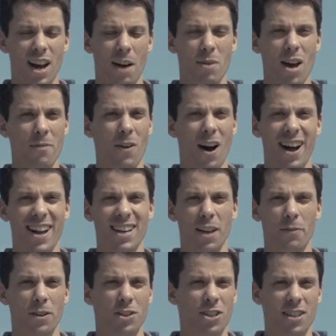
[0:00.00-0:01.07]
I mean, I find
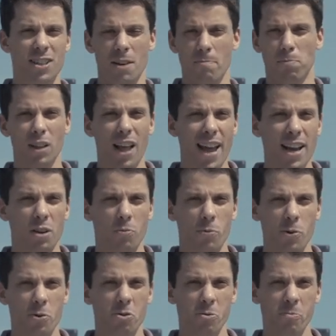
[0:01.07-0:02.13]
if it's just a blank
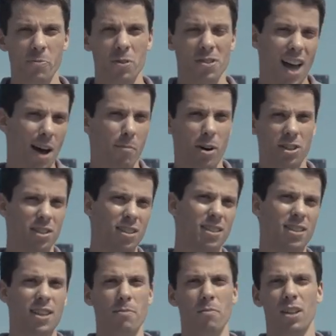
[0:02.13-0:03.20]
room, there's not much to
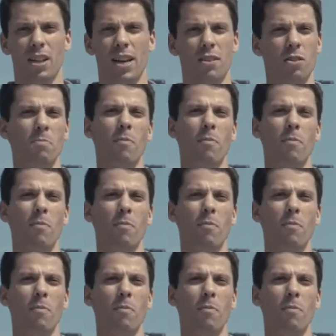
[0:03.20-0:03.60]
stimulate or